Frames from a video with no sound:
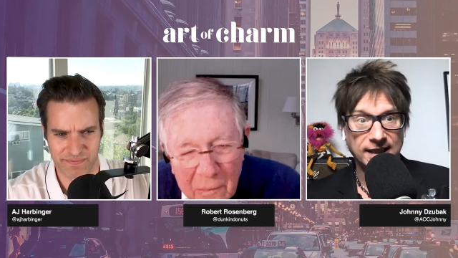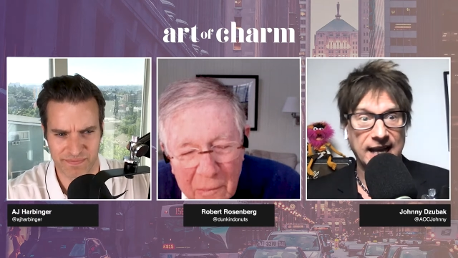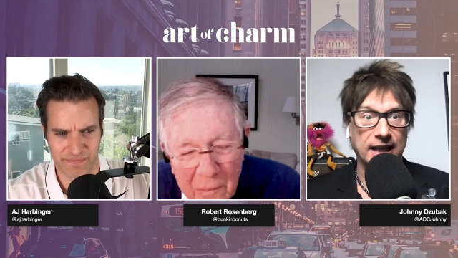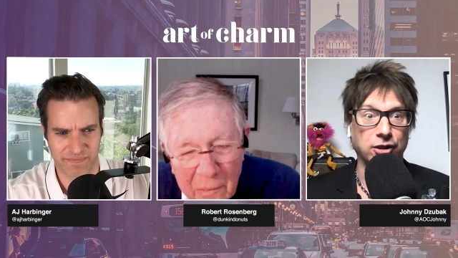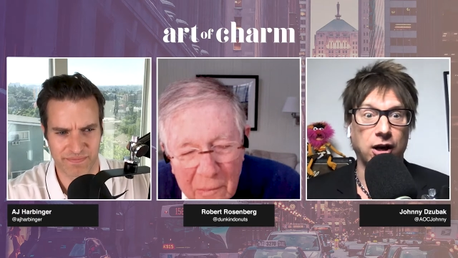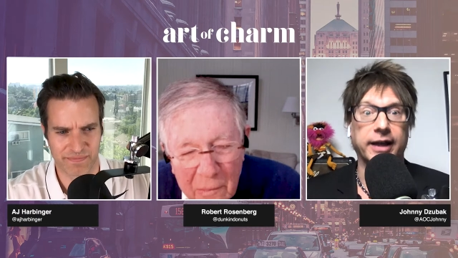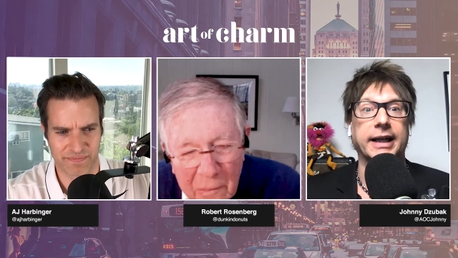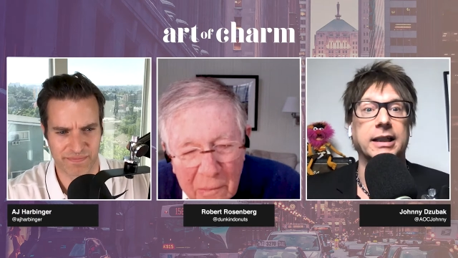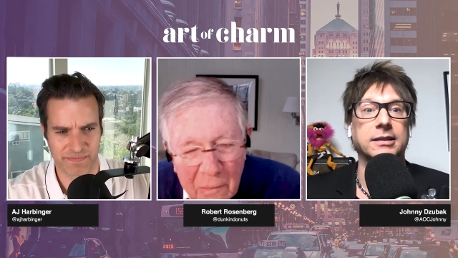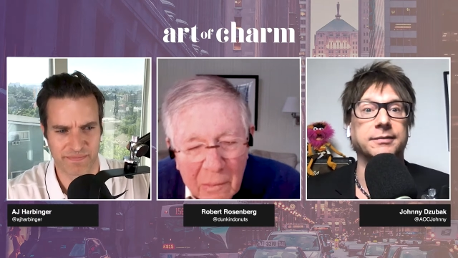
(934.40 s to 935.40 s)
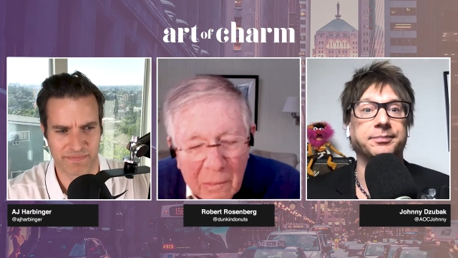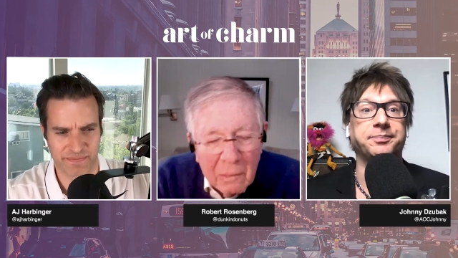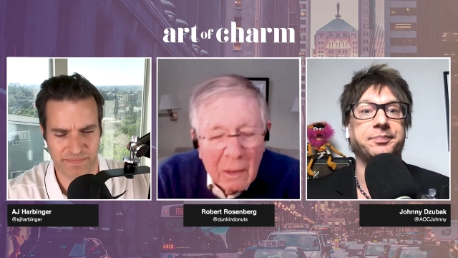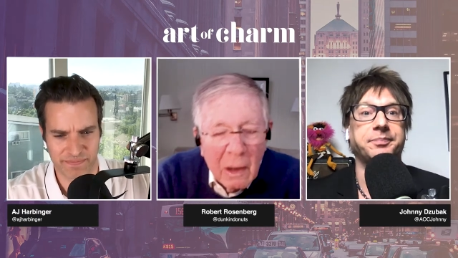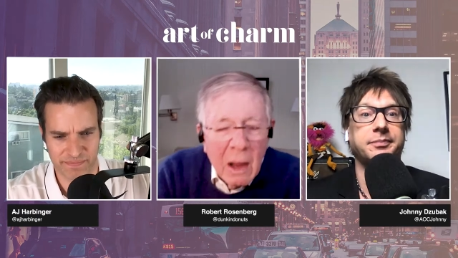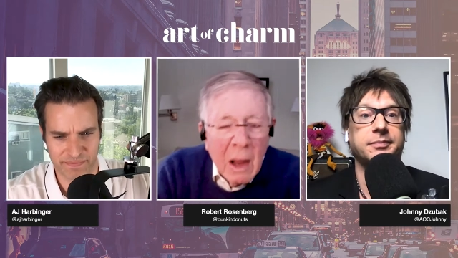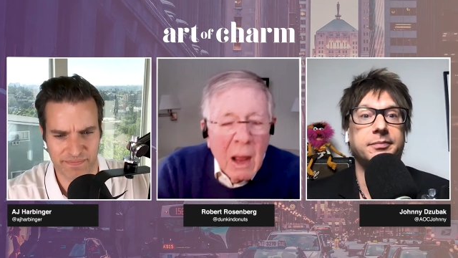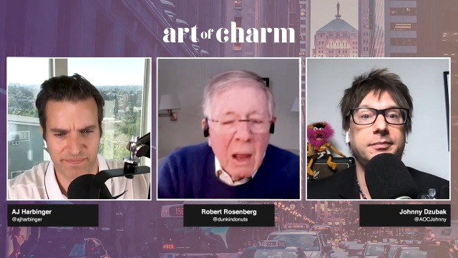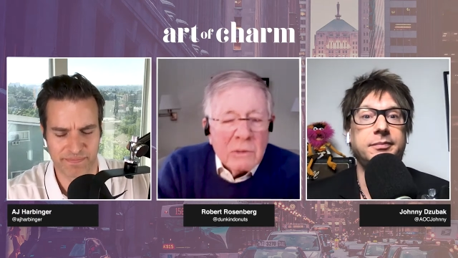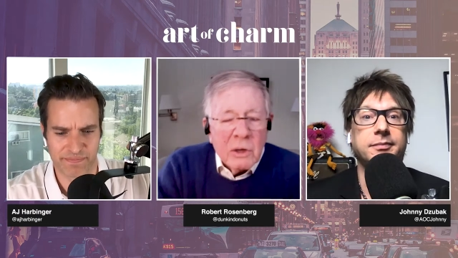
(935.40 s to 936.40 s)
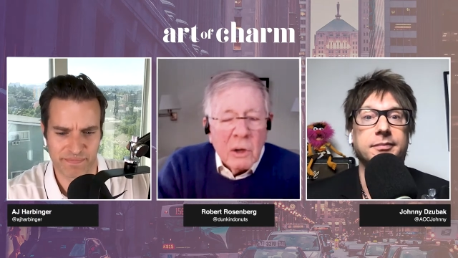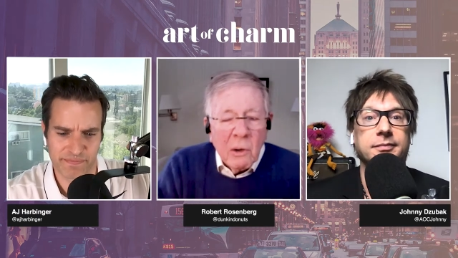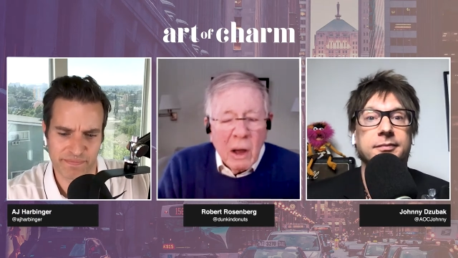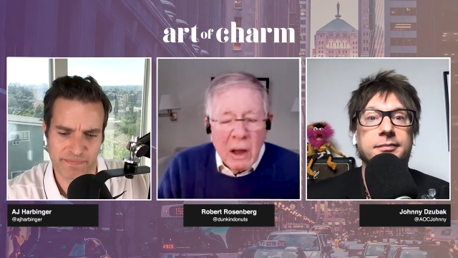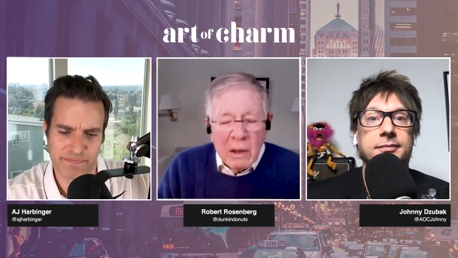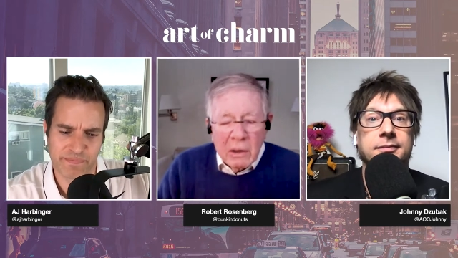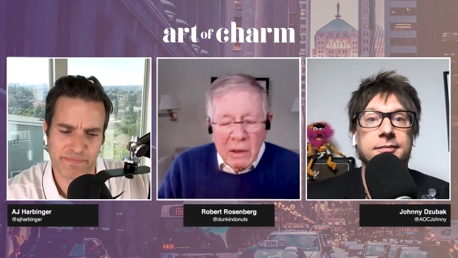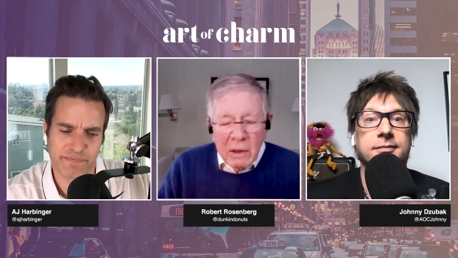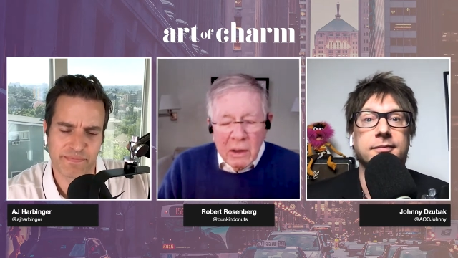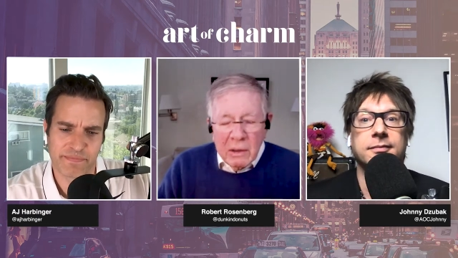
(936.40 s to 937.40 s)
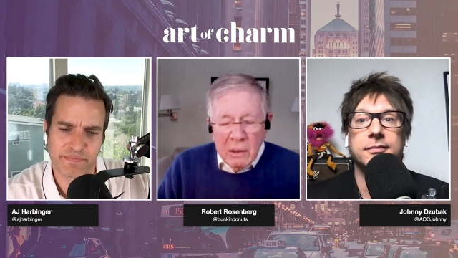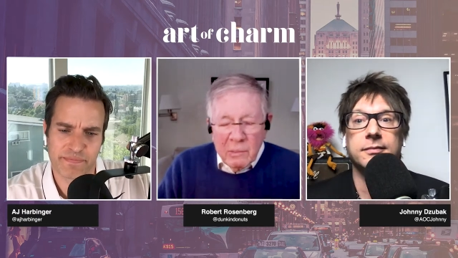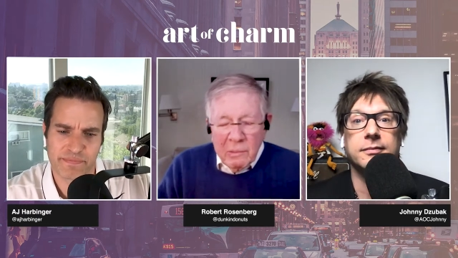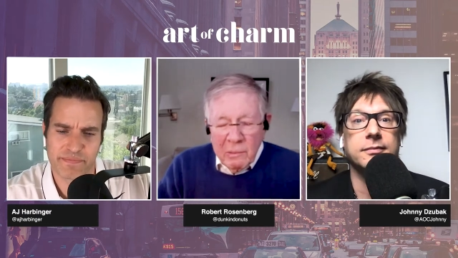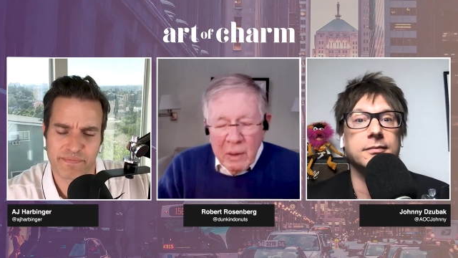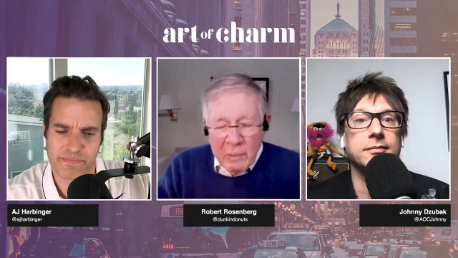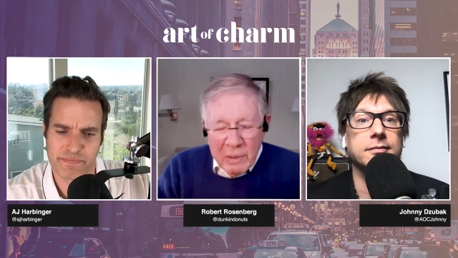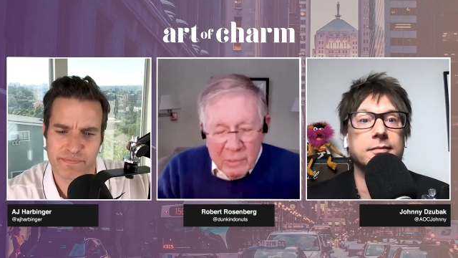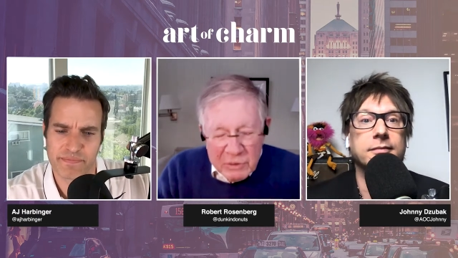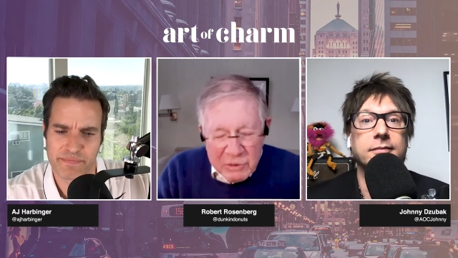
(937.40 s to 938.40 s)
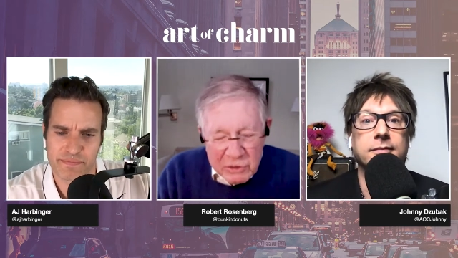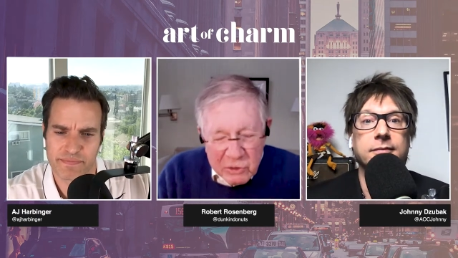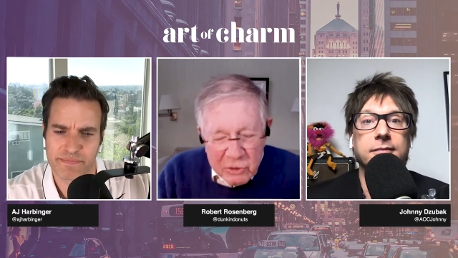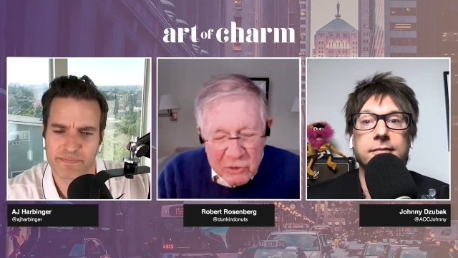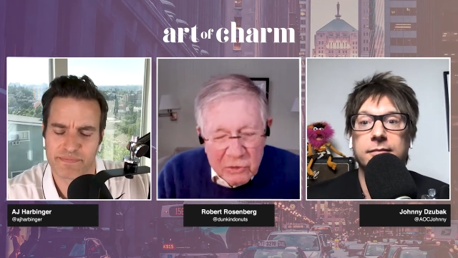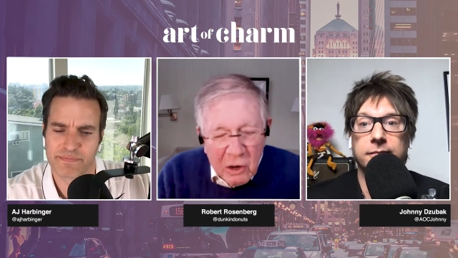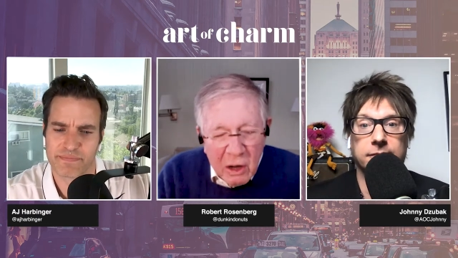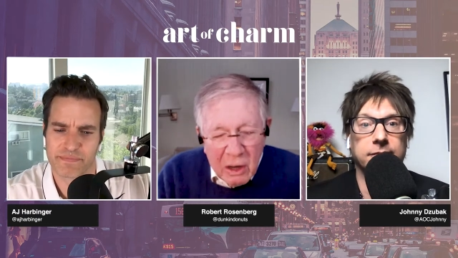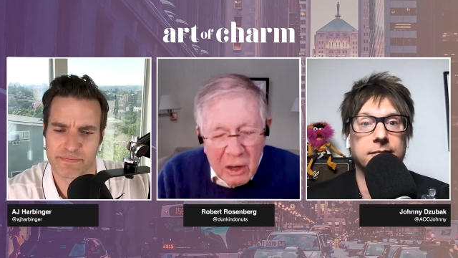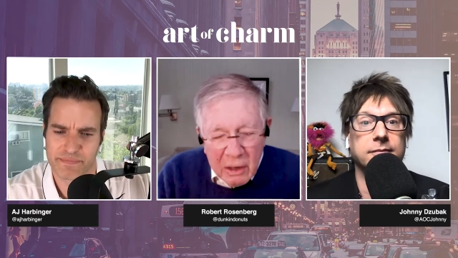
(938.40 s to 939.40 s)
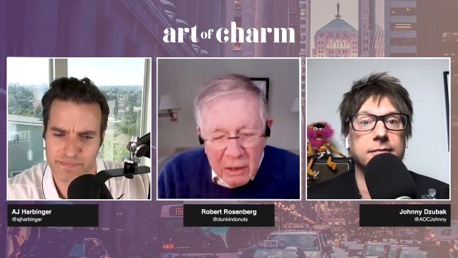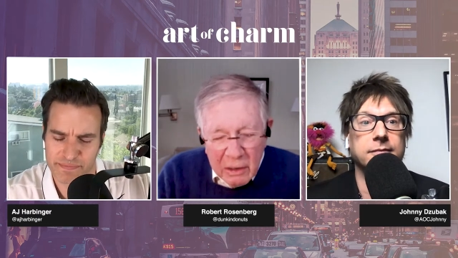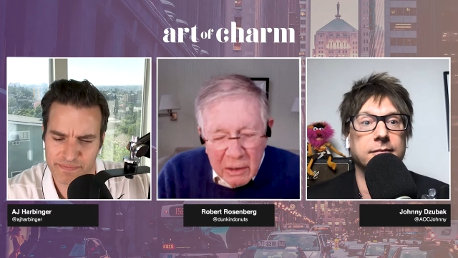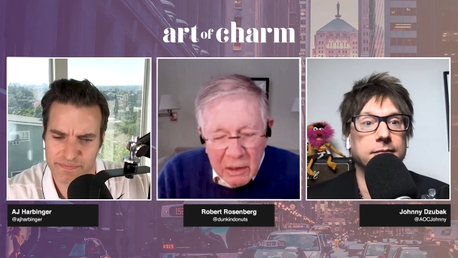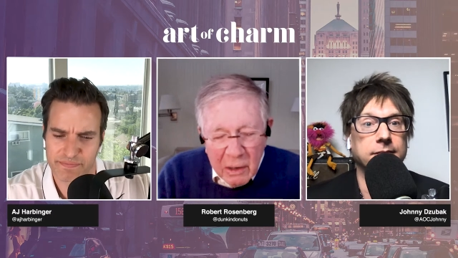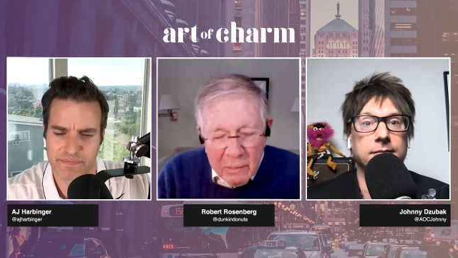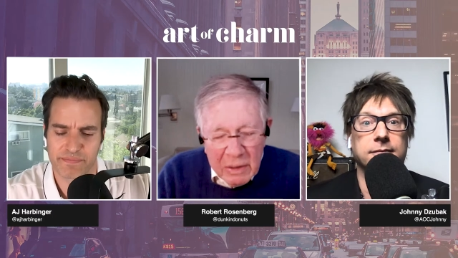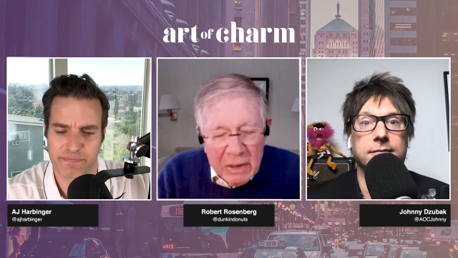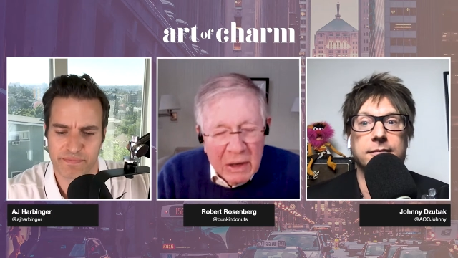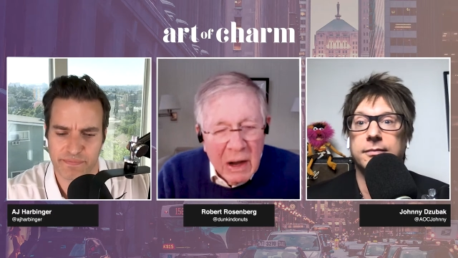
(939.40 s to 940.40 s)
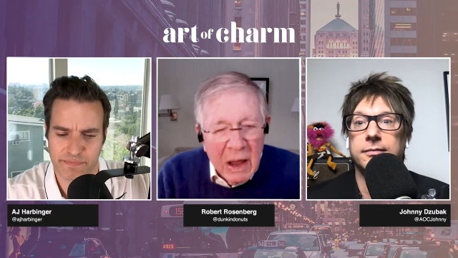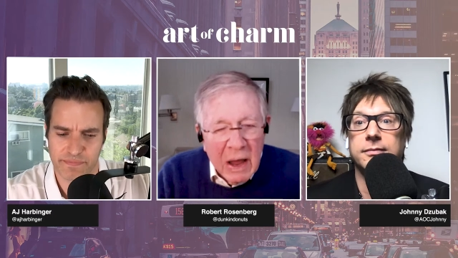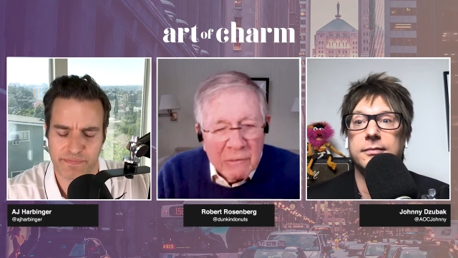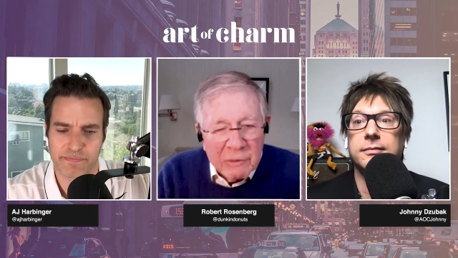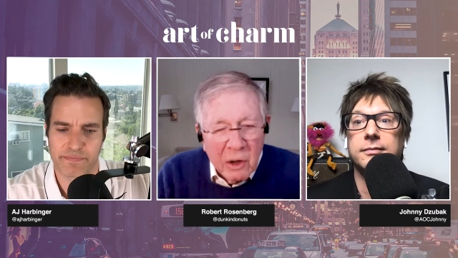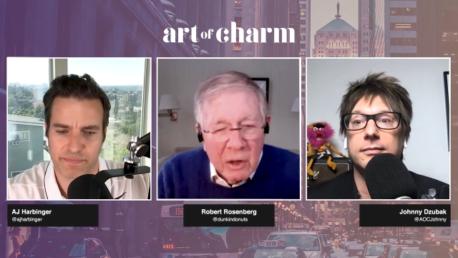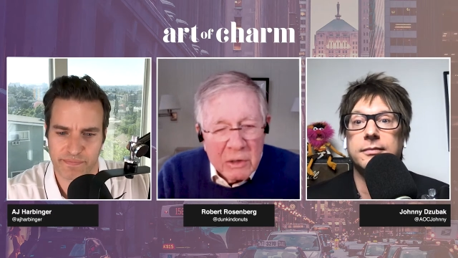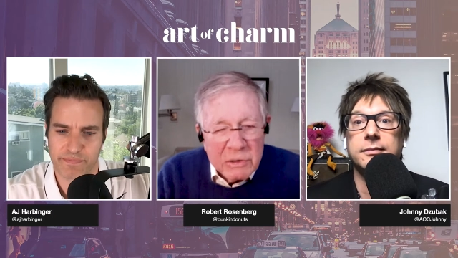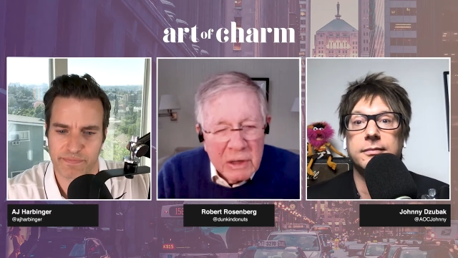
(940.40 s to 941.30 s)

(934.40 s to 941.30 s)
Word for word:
Speaker 1: that target?
Speaker 2: So I remember the business couldn't draw uh, a million and a half dollars in